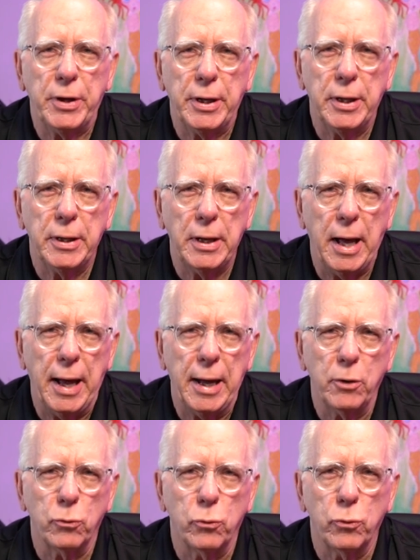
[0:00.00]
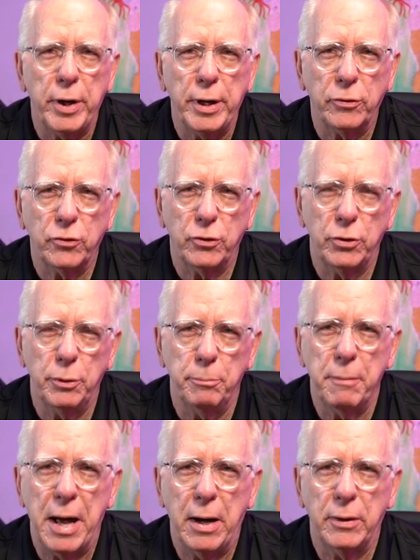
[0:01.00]
in a wrist
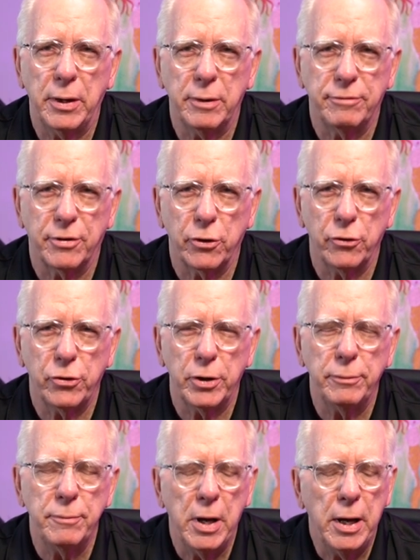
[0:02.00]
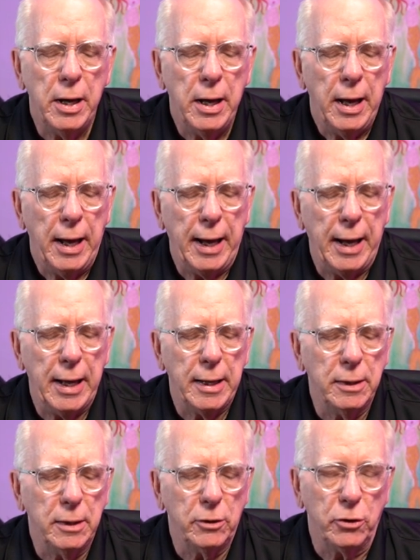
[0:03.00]
mounted version,
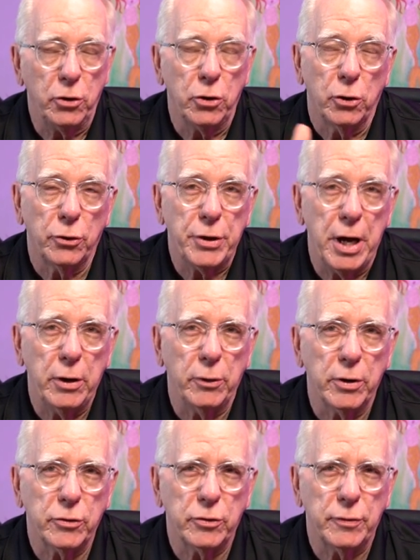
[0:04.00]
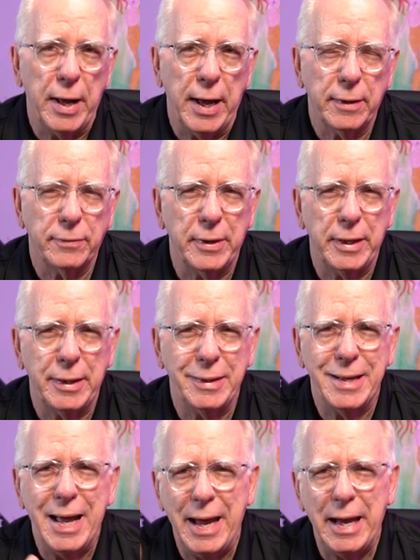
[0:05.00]
and you'll notice that the
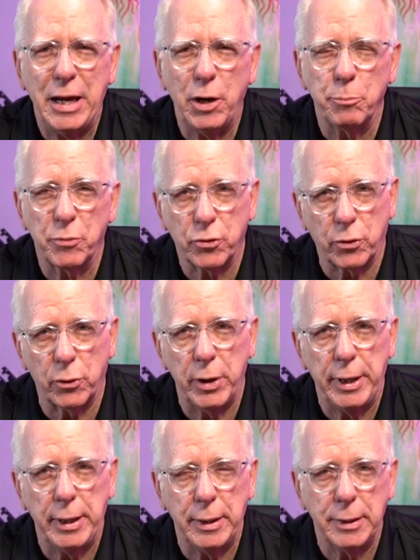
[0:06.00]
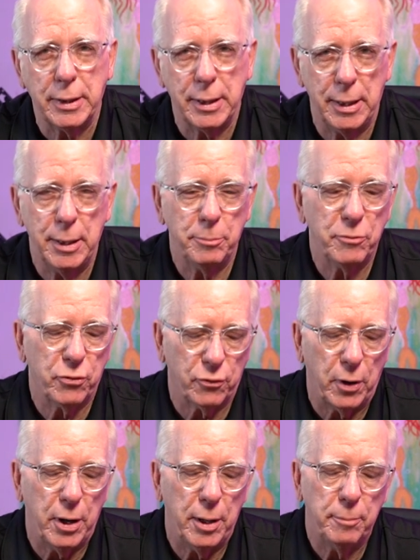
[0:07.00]
name Screen comes
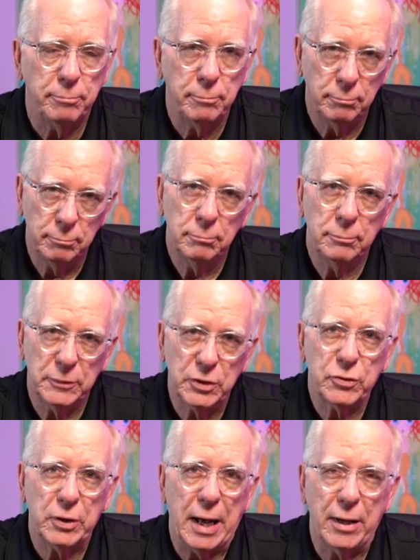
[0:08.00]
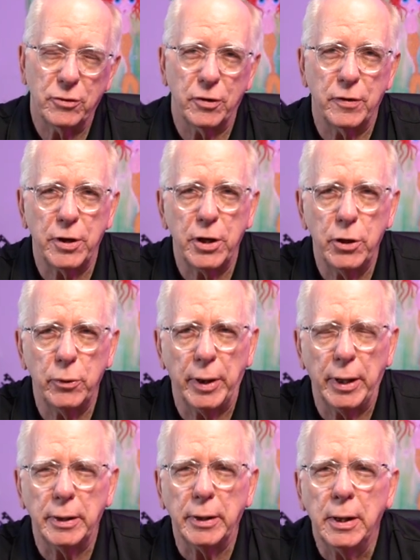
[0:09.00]
from the size of the
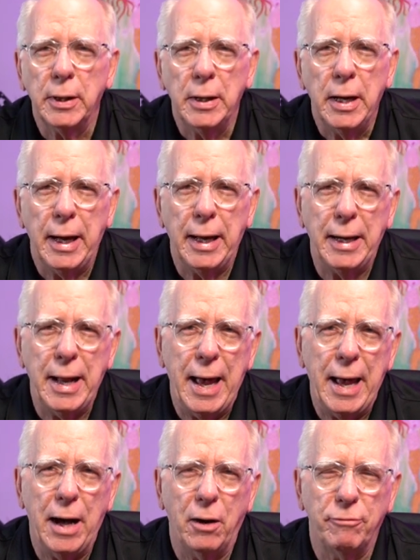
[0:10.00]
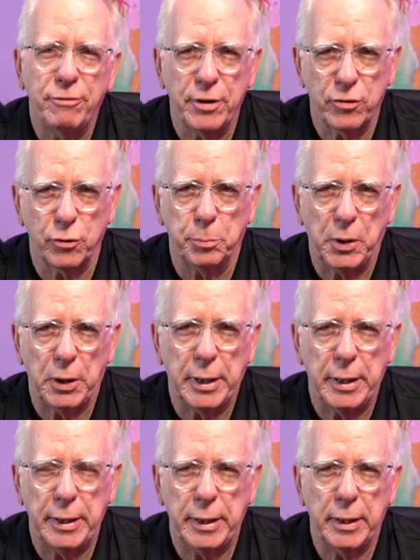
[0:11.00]
unit and how visible
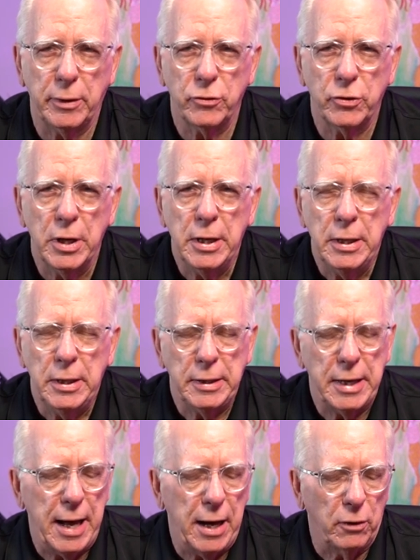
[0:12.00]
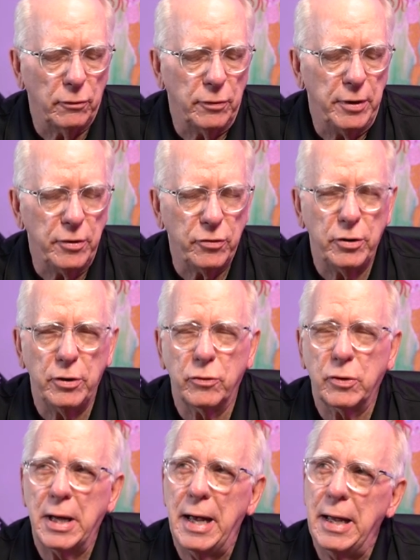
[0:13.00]
it is. Now, this
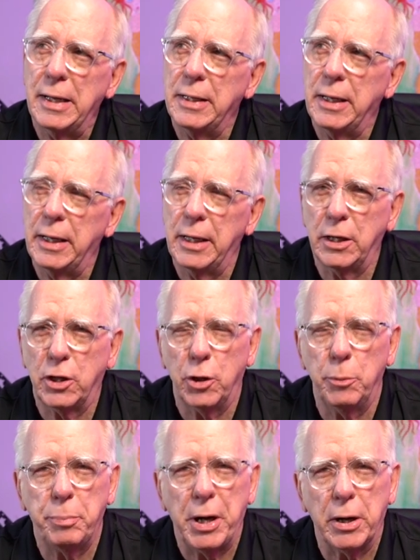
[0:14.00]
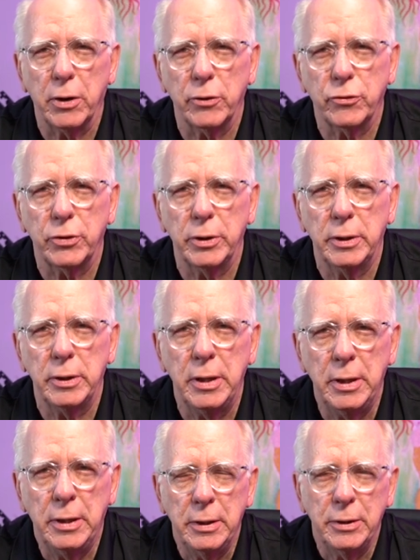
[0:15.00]
is kind of in comparison
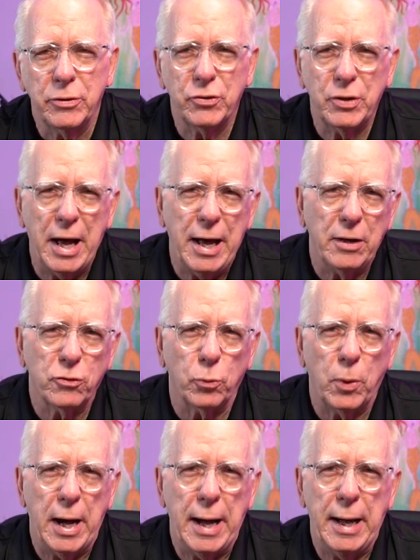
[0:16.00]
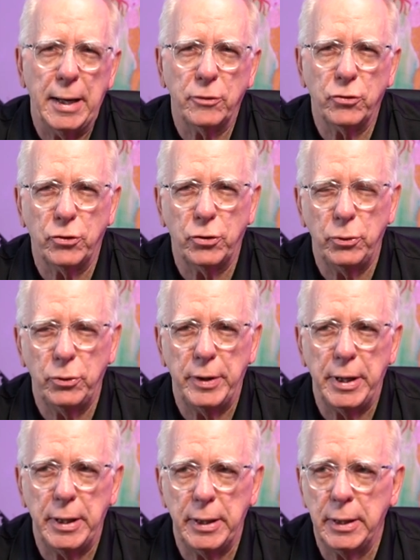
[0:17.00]
size-wise to
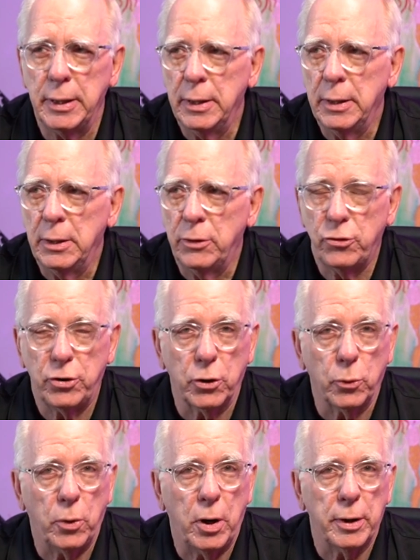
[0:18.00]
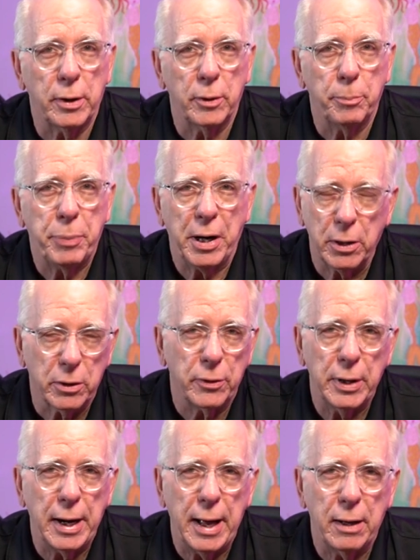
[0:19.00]
the Shearwater
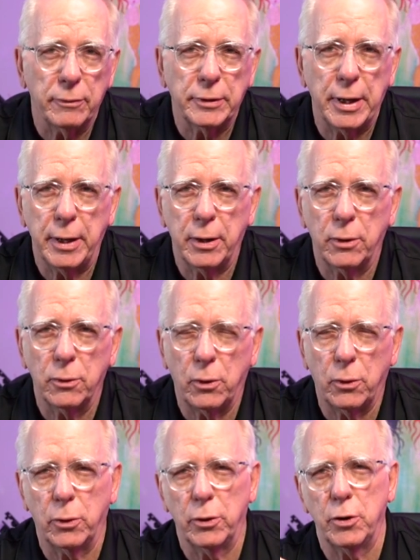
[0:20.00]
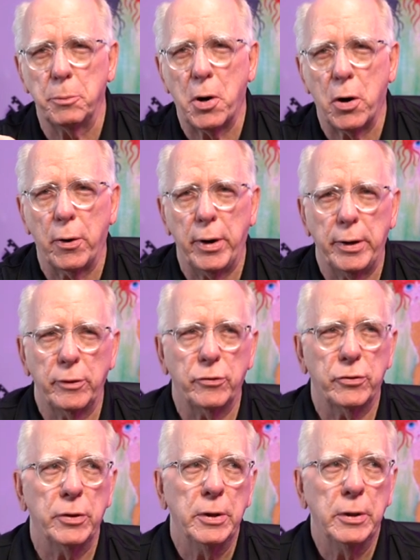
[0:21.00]
Peregrine out there or the
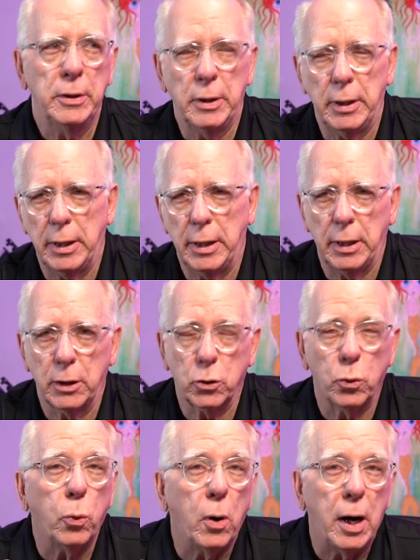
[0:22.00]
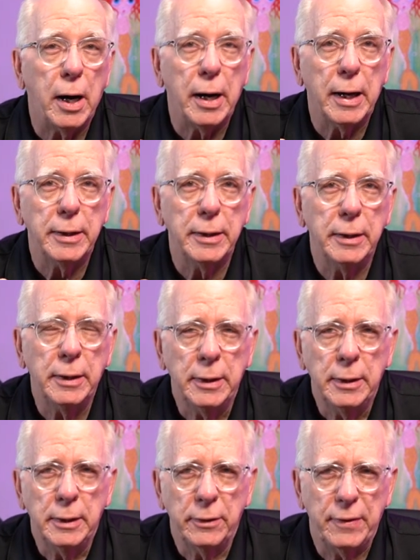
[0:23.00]
Mares Quad,
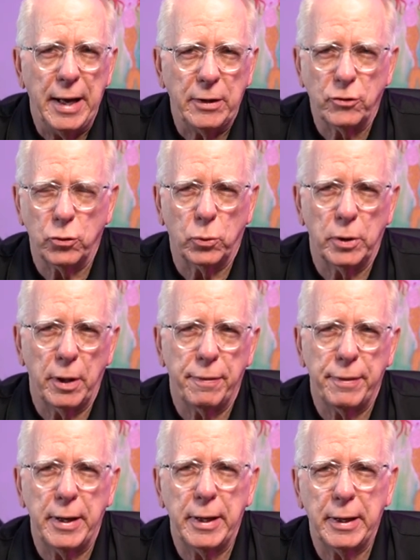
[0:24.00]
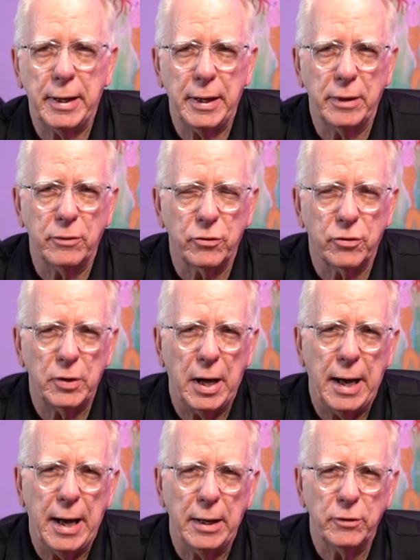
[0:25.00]
that sort of thing in
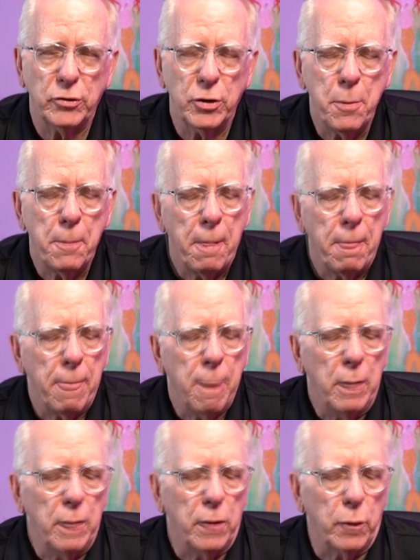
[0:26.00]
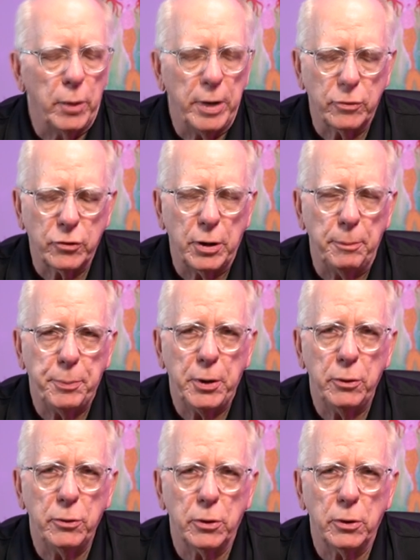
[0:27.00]
size. The wrist
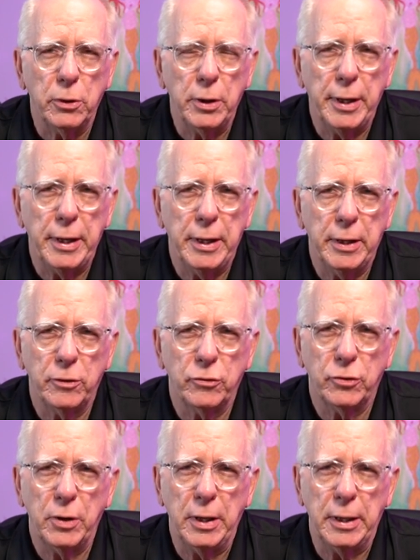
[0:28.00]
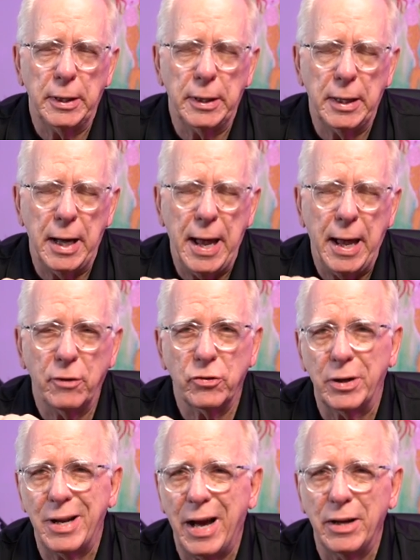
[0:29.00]
computer is has
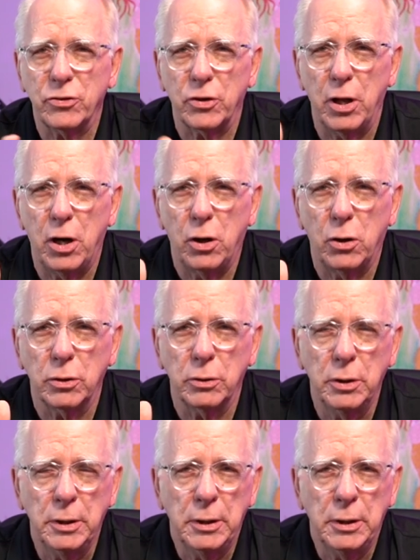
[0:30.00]
a nice long